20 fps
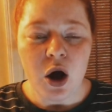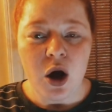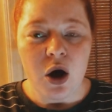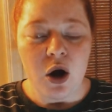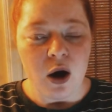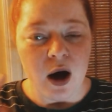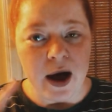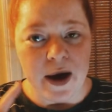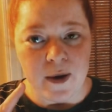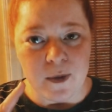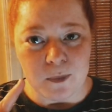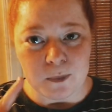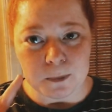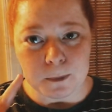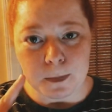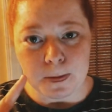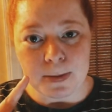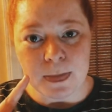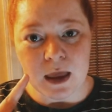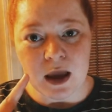um,
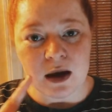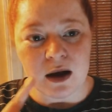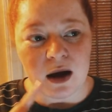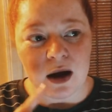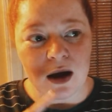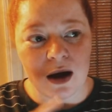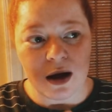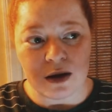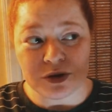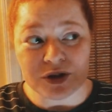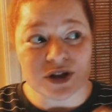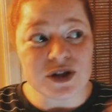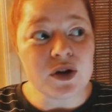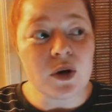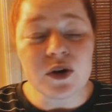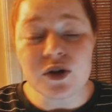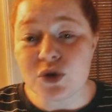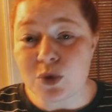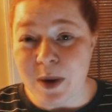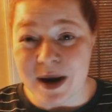I was just
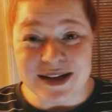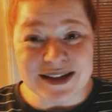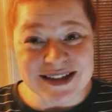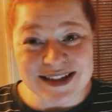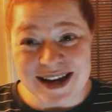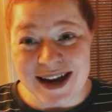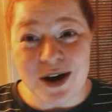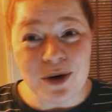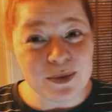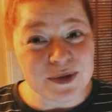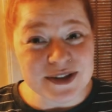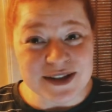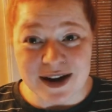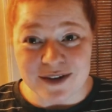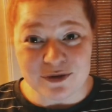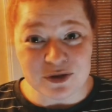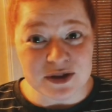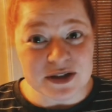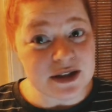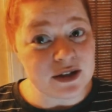going twice a day almost
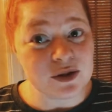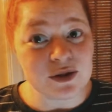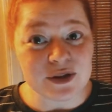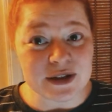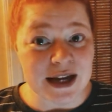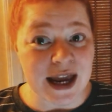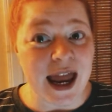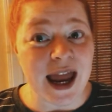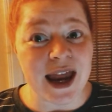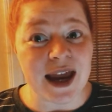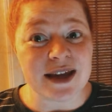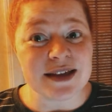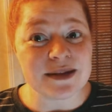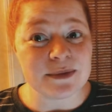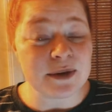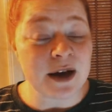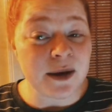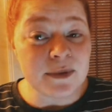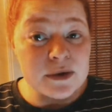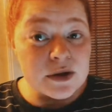every single day,
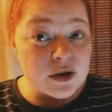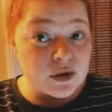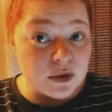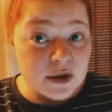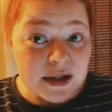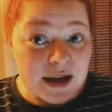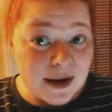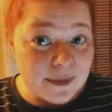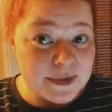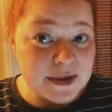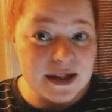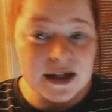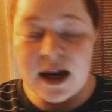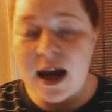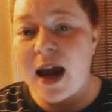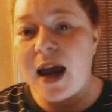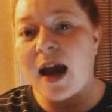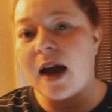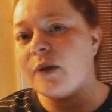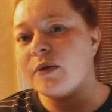sometimes three times a
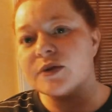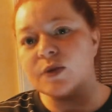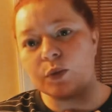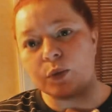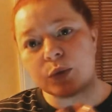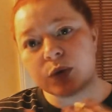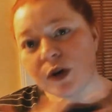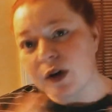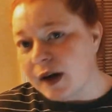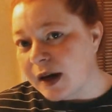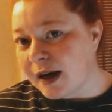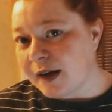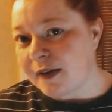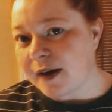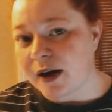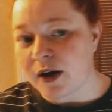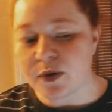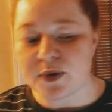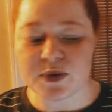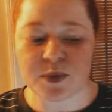day. I was working
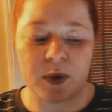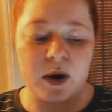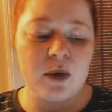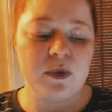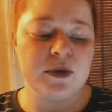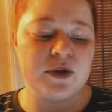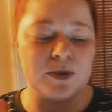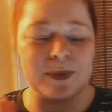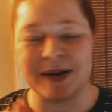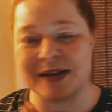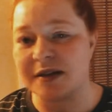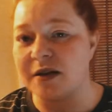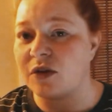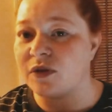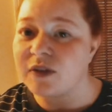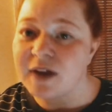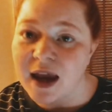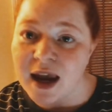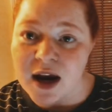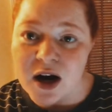there. It was where I would do my
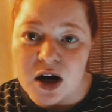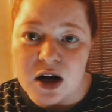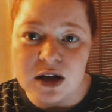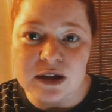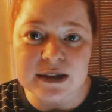self-care.